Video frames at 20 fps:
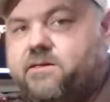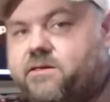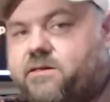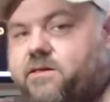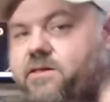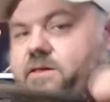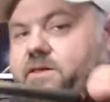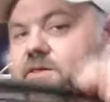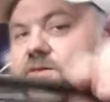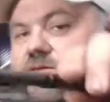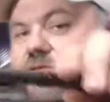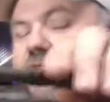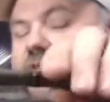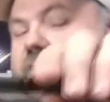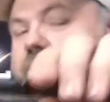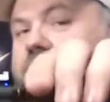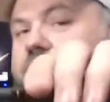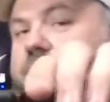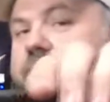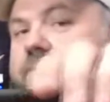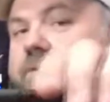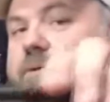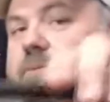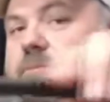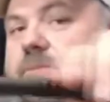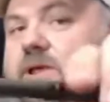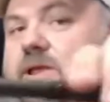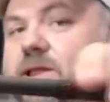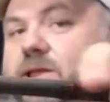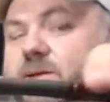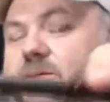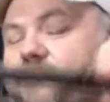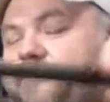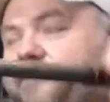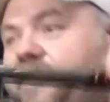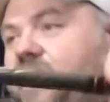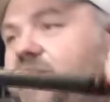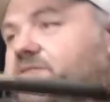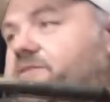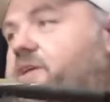It's 7-foot medium
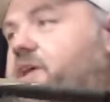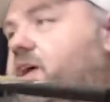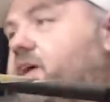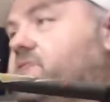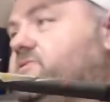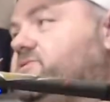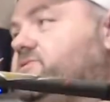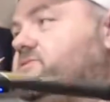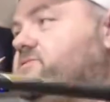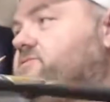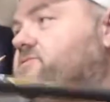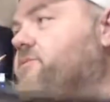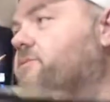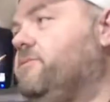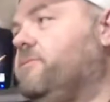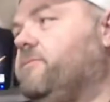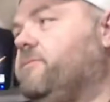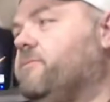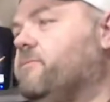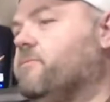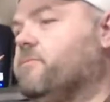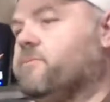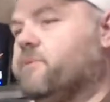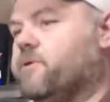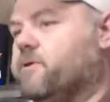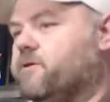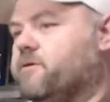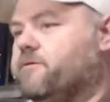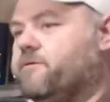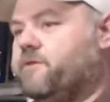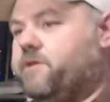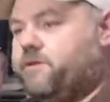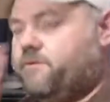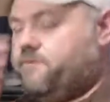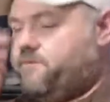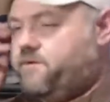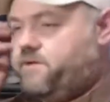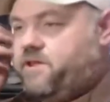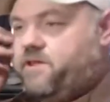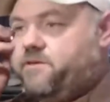fast action. Perfect
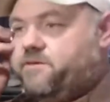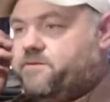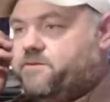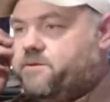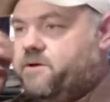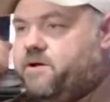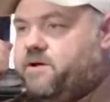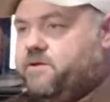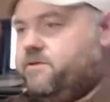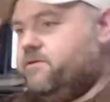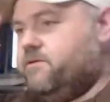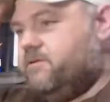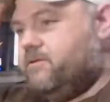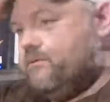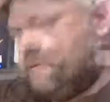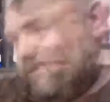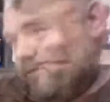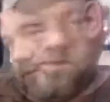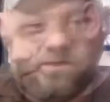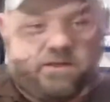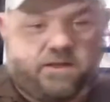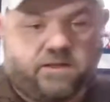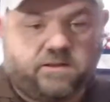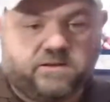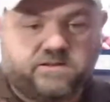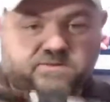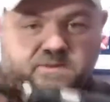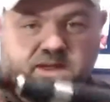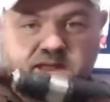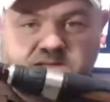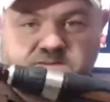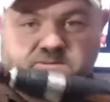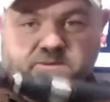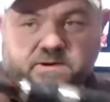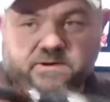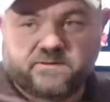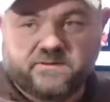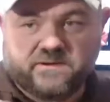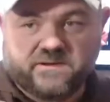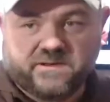finesse rod. The colors match
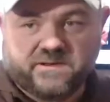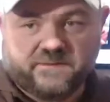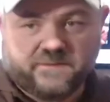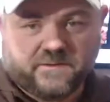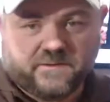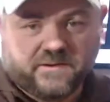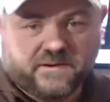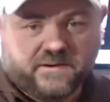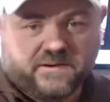perfectly for it.